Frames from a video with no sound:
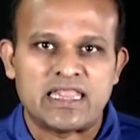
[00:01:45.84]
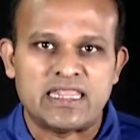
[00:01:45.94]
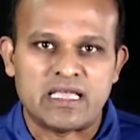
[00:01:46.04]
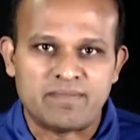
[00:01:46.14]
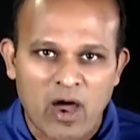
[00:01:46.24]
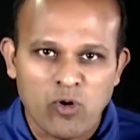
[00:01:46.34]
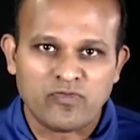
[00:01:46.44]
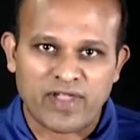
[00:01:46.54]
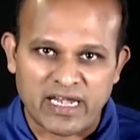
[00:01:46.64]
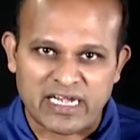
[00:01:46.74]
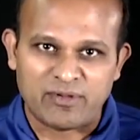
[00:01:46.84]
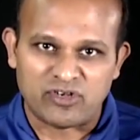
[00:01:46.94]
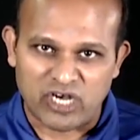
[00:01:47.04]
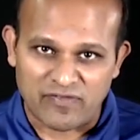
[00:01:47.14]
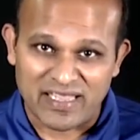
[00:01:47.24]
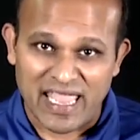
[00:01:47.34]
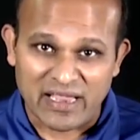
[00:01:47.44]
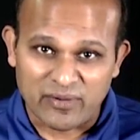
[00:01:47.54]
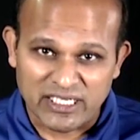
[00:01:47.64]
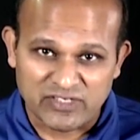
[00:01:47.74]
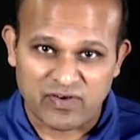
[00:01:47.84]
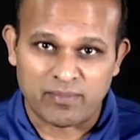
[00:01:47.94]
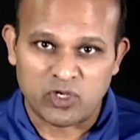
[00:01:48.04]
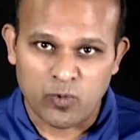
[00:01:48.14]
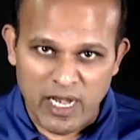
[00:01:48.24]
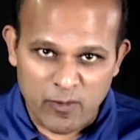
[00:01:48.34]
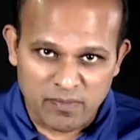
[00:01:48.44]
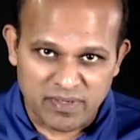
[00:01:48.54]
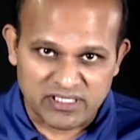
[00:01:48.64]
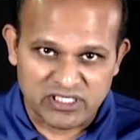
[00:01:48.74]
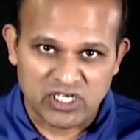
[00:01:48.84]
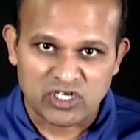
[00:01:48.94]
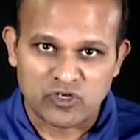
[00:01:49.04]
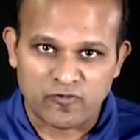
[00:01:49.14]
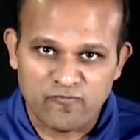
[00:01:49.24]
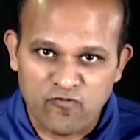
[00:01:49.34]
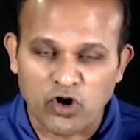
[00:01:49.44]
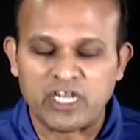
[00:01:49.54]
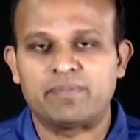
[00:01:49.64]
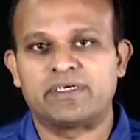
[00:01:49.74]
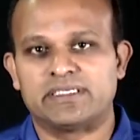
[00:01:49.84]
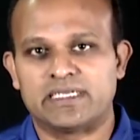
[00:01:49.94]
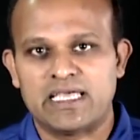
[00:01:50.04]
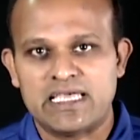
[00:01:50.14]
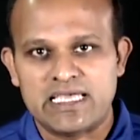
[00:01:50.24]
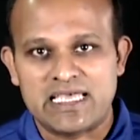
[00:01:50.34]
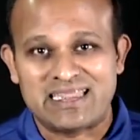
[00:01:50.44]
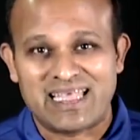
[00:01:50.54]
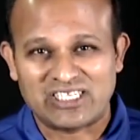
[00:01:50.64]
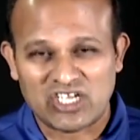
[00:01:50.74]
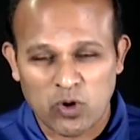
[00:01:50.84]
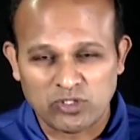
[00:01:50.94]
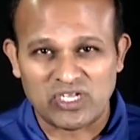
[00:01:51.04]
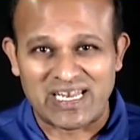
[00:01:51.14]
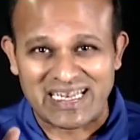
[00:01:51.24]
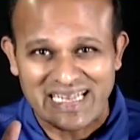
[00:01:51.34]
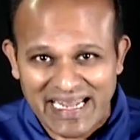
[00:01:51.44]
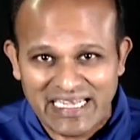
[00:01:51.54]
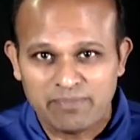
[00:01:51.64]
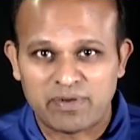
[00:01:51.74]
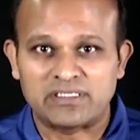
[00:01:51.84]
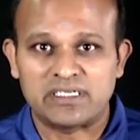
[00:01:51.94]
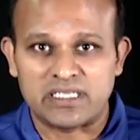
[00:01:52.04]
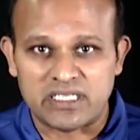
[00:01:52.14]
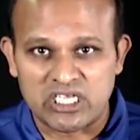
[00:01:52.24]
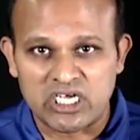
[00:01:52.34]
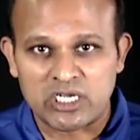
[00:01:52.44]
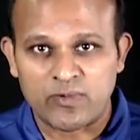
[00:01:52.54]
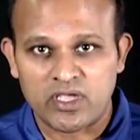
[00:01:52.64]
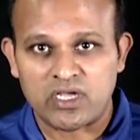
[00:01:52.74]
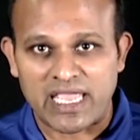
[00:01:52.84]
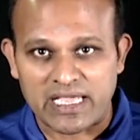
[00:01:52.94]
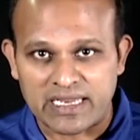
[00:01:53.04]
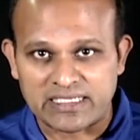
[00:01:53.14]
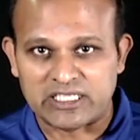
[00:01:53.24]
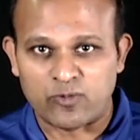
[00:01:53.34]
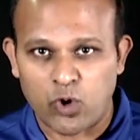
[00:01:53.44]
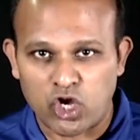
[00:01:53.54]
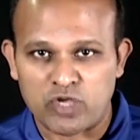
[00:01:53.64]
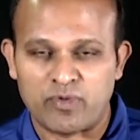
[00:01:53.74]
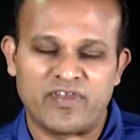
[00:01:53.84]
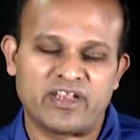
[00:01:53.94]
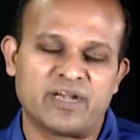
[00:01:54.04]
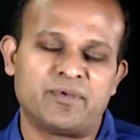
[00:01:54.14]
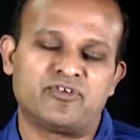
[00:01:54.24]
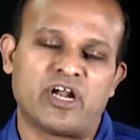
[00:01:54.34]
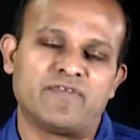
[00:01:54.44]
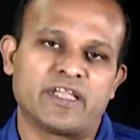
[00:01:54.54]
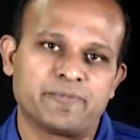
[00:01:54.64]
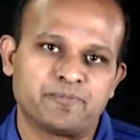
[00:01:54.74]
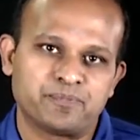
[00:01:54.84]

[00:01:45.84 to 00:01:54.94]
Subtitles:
the amount of encrypted traffic increased from 21% to 40%. That's close to 90% year-over-year increase in the volume of encrypted traffic.